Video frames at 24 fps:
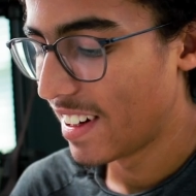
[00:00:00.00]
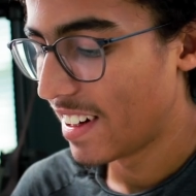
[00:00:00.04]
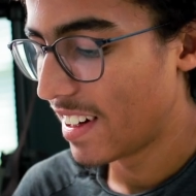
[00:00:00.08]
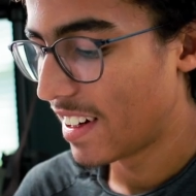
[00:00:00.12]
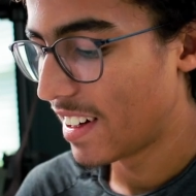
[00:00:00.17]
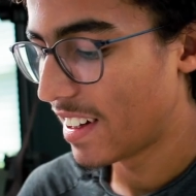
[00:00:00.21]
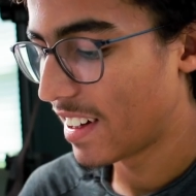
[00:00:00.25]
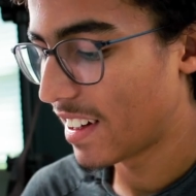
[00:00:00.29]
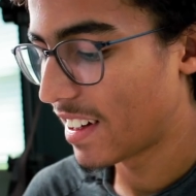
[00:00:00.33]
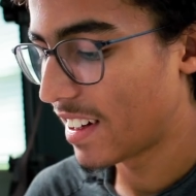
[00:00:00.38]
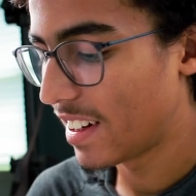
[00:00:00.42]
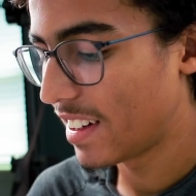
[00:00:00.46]

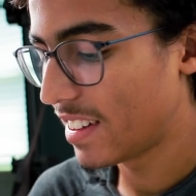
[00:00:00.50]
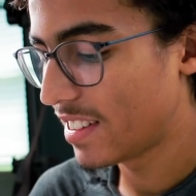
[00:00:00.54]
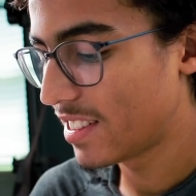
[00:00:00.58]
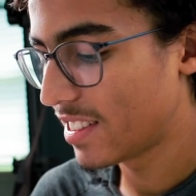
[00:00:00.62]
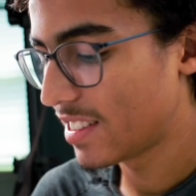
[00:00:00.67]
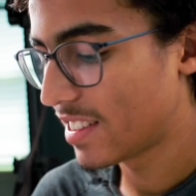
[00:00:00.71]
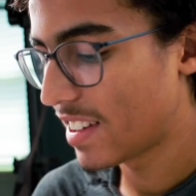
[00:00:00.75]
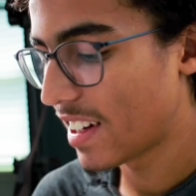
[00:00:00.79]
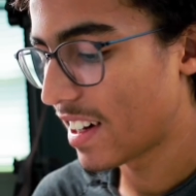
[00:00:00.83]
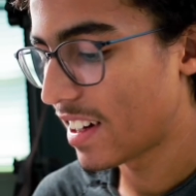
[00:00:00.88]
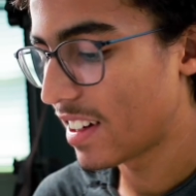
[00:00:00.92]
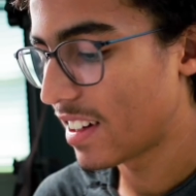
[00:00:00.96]
I can
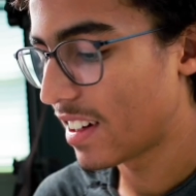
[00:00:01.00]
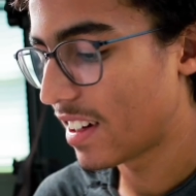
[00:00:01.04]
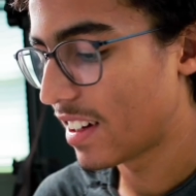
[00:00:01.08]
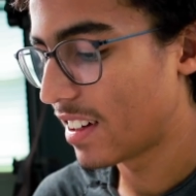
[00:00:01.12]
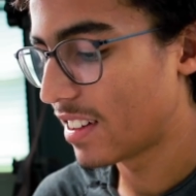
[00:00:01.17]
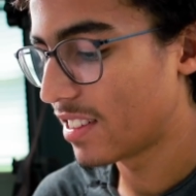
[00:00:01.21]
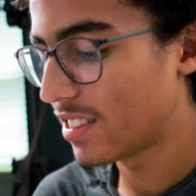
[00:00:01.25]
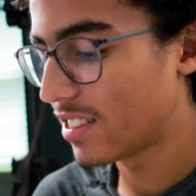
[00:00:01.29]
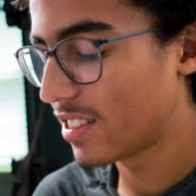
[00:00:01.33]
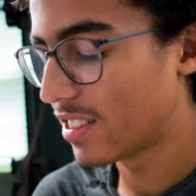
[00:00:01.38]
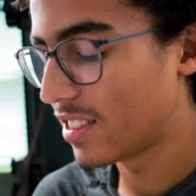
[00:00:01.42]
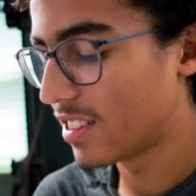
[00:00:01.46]
insert that. I
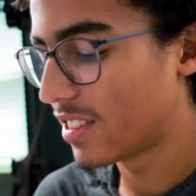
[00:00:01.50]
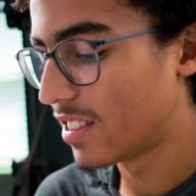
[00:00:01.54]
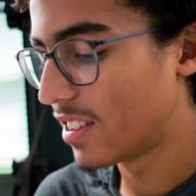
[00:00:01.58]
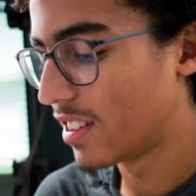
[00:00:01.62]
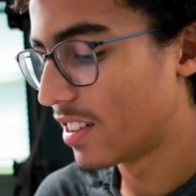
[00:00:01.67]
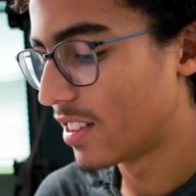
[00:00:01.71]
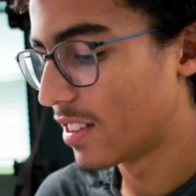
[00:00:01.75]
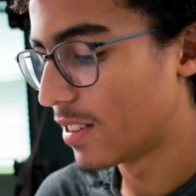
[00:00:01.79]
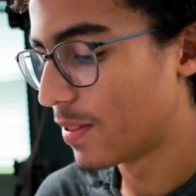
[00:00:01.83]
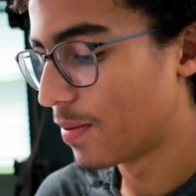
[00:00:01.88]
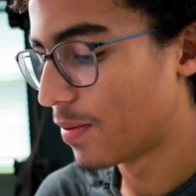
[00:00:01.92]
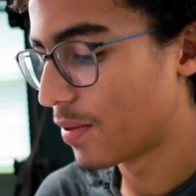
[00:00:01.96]
inserted
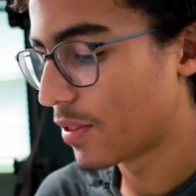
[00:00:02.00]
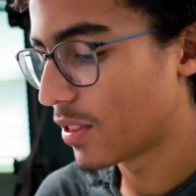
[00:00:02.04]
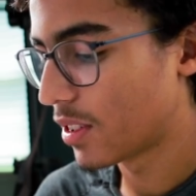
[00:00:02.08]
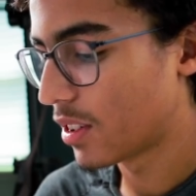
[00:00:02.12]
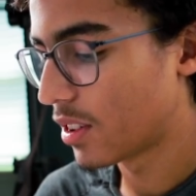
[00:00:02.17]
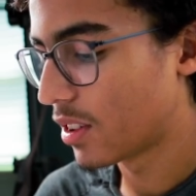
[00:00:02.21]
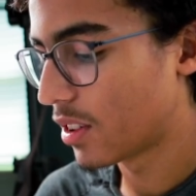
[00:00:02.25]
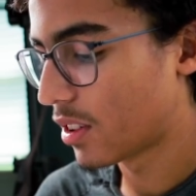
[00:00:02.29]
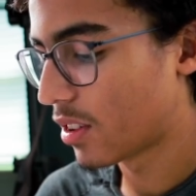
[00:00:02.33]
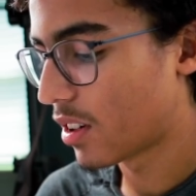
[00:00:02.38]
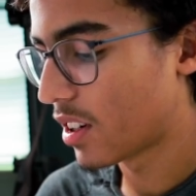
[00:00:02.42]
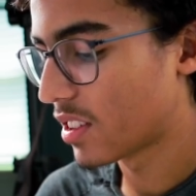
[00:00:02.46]
the
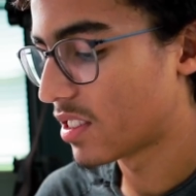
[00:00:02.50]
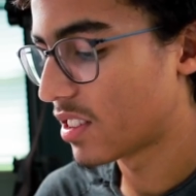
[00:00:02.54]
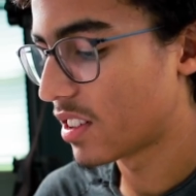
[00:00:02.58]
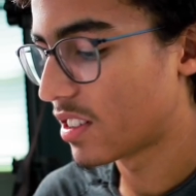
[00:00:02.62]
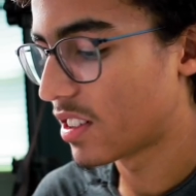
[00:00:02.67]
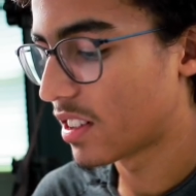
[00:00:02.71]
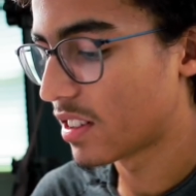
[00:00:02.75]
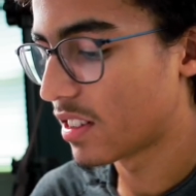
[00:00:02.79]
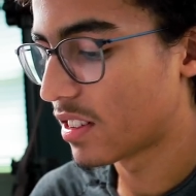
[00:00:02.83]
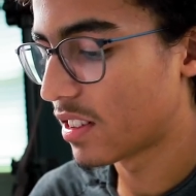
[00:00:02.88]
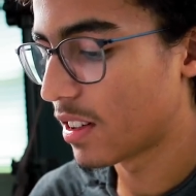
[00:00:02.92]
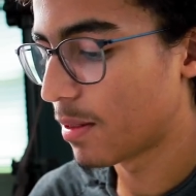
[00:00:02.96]
cross edge
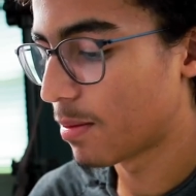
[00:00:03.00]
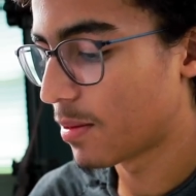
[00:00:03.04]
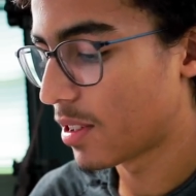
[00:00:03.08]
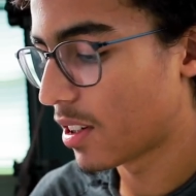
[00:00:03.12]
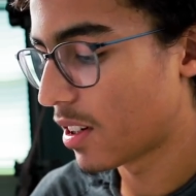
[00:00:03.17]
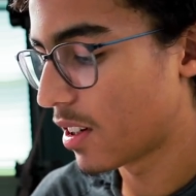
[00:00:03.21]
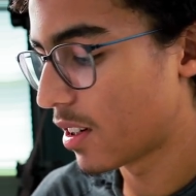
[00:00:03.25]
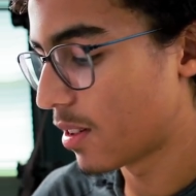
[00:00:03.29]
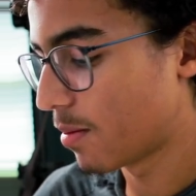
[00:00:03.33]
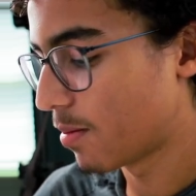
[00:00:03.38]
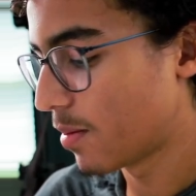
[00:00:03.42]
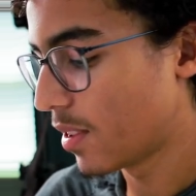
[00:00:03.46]
at the same
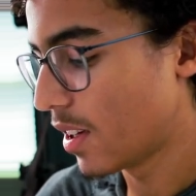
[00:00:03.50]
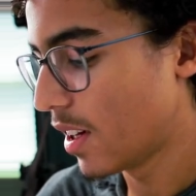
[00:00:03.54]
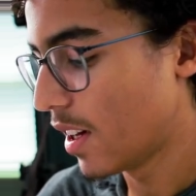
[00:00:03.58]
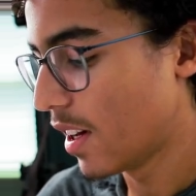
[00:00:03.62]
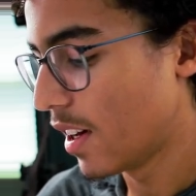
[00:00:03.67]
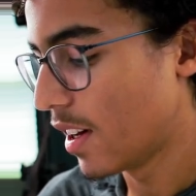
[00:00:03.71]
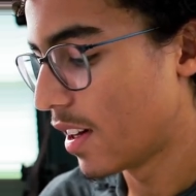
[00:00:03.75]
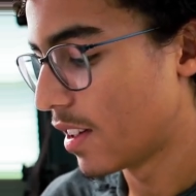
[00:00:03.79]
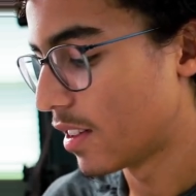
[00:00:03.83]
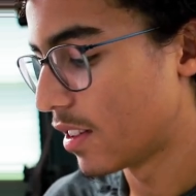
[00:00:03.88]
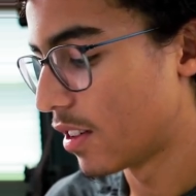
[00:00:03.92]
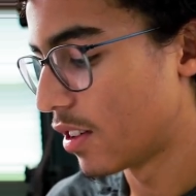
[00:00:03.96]
time.
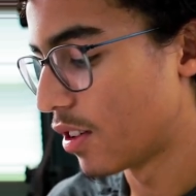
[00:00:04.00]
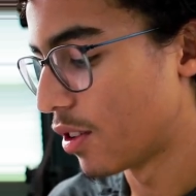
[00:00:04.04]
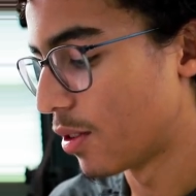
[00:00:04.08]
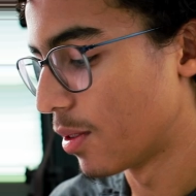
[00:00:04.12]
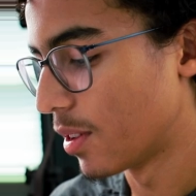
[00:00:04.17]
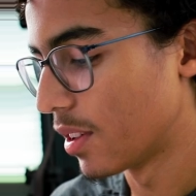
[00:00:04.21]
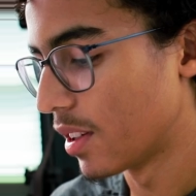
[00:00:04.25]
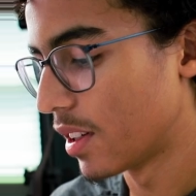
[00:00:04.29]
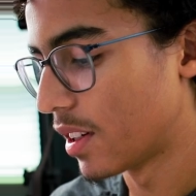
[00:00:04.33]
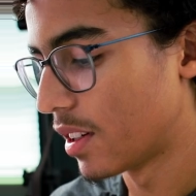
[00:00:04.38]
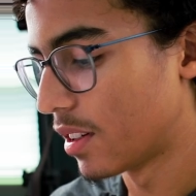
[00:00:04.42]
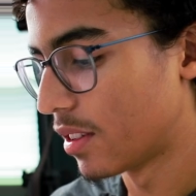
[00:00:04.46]
An
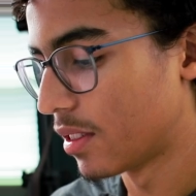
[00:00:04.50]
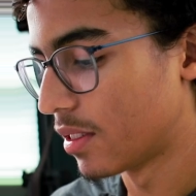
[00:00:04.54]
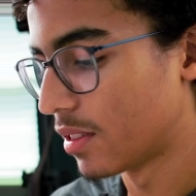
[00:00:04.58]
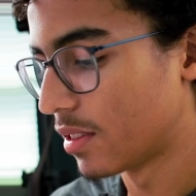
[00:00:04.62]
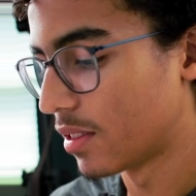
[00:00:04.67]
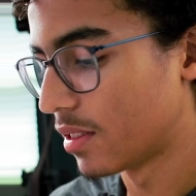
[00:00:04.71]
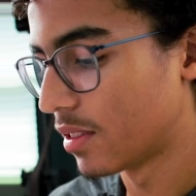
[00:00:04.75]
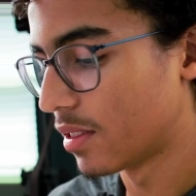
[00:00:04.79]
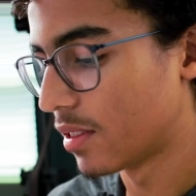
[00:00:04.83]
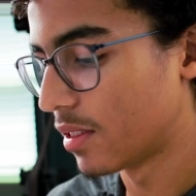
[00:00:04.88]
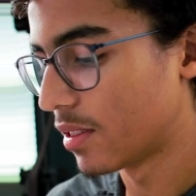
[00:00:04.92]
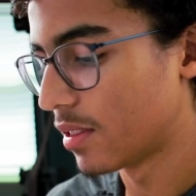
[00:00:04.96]
OLL
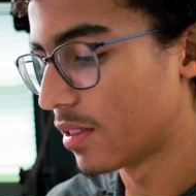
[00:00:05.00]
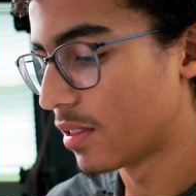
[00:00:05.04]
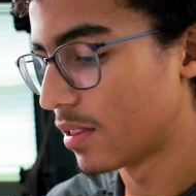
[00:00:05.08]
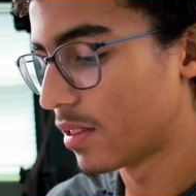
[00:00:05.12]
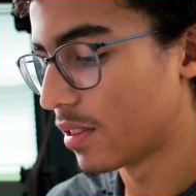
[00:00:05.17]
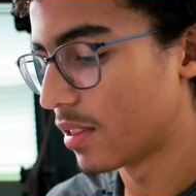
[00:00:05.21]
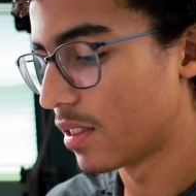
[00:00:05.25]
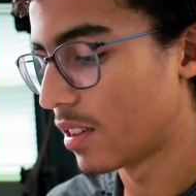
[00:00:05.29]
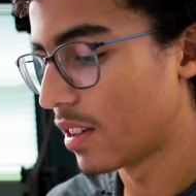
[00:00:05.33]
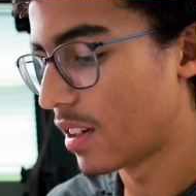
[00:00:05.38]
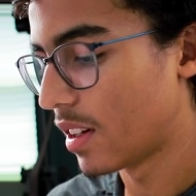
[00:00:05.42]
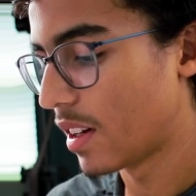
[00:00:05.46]

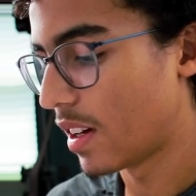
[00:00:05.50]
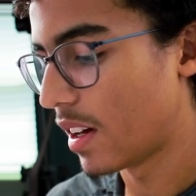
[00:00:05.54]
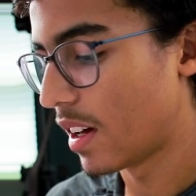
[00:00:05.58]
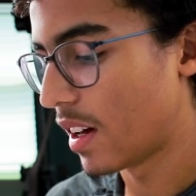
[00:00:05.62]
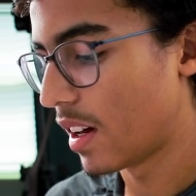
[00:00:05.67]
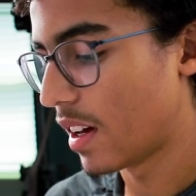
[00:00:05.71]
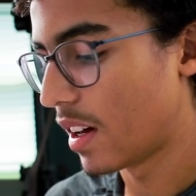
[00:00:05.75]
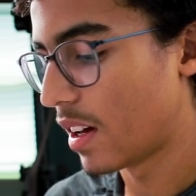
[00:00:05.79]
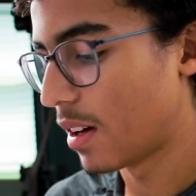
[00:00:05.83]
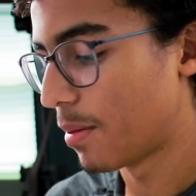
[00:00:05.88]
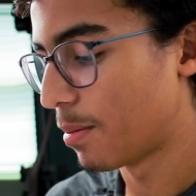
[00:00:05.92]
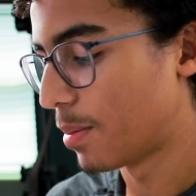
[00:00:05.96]

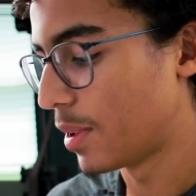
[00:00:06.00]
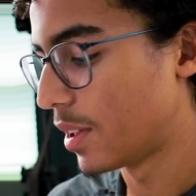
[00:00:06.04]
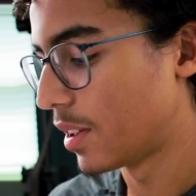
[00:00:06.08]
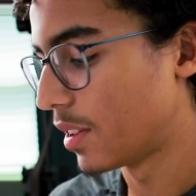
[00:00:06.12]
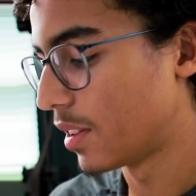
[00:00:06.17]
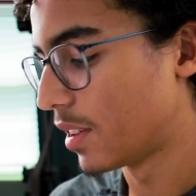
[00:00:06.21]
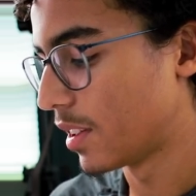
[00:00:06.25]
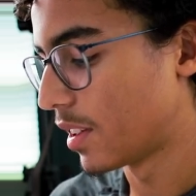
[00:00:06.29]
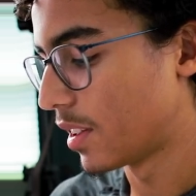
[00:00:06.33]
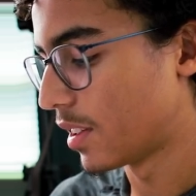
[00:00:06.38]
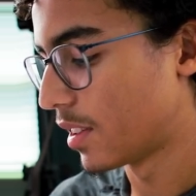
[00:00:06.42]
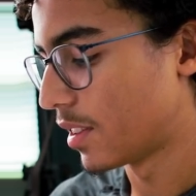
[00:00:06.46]
and
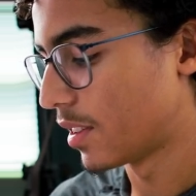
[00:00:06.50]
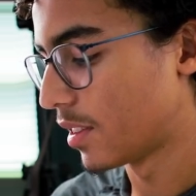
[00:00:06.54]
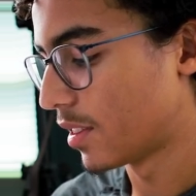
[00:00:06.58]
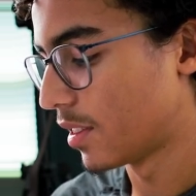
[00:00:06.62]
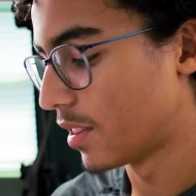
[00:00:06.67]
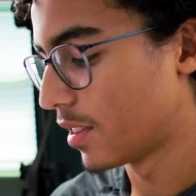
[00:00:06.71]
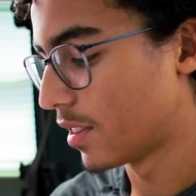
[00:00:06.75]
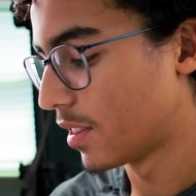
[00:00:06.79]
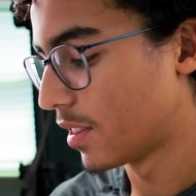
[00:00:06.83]
PLL.